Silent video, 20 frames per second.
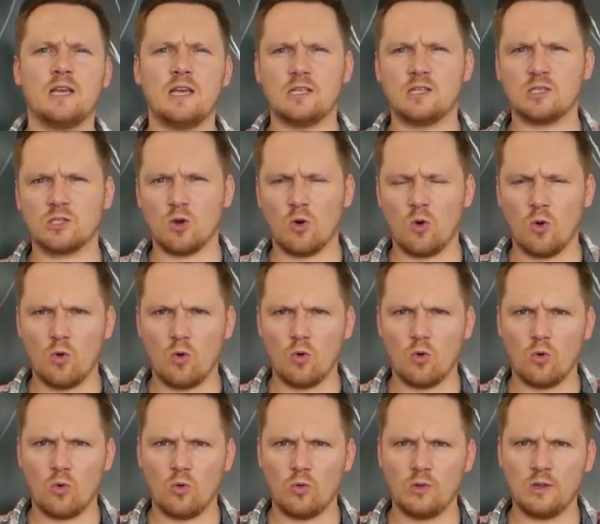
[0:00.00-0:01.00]
it's
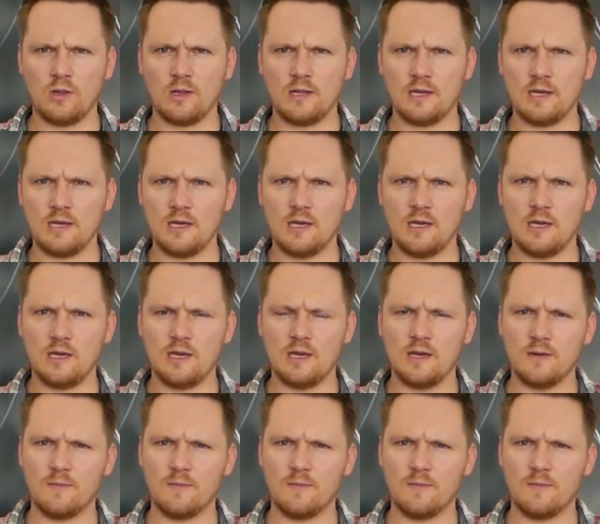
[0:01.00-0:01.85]
only